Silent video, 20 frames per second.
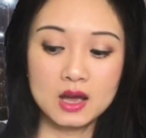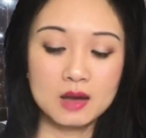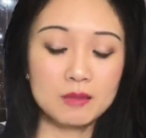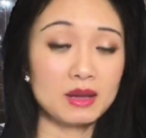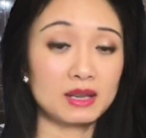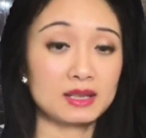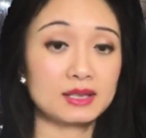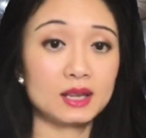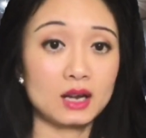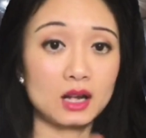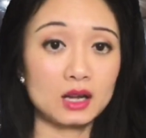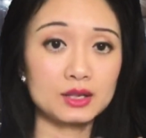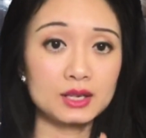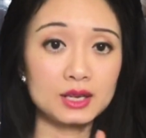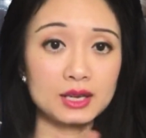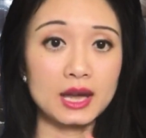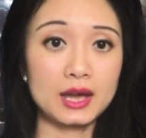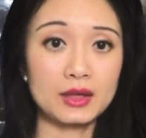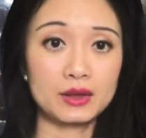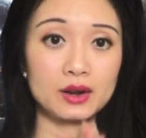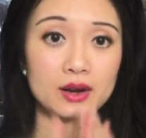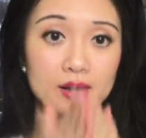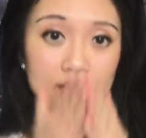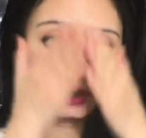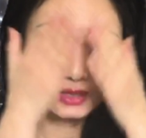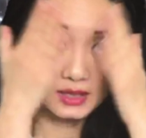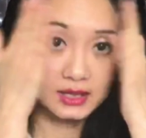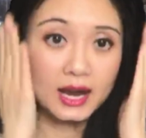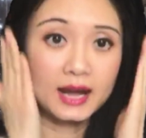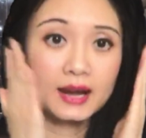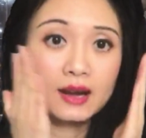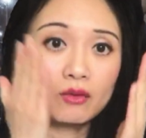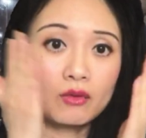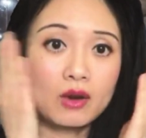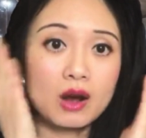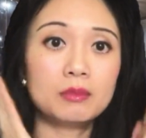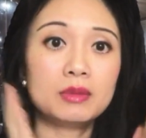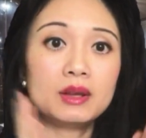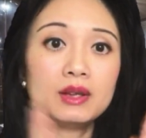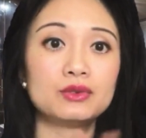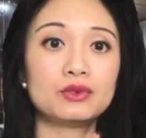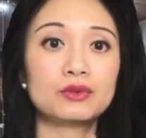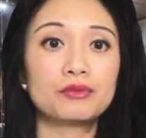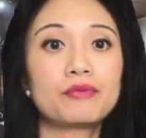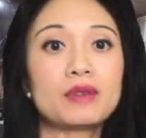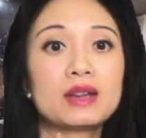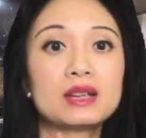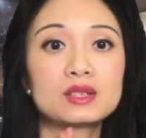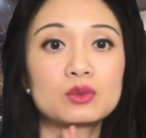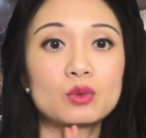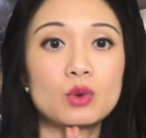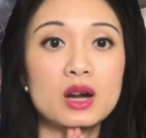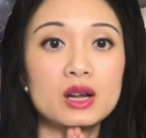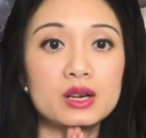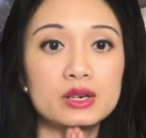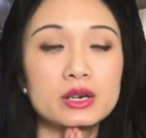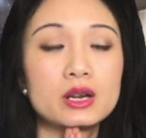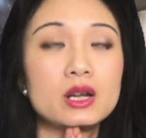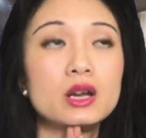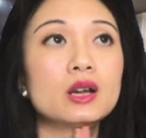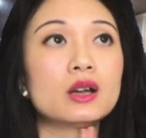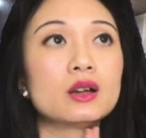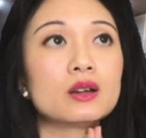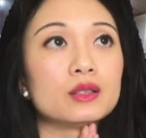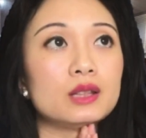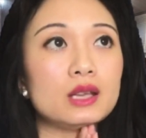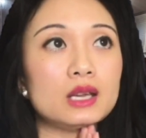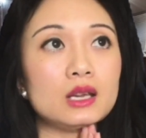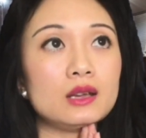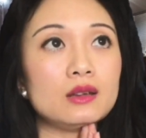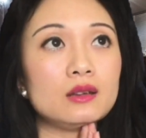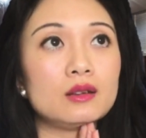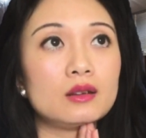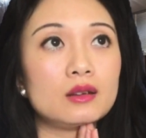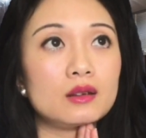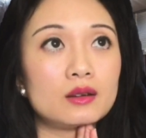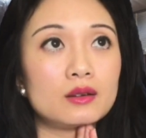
mix it all together and just kind of rub in your face wash the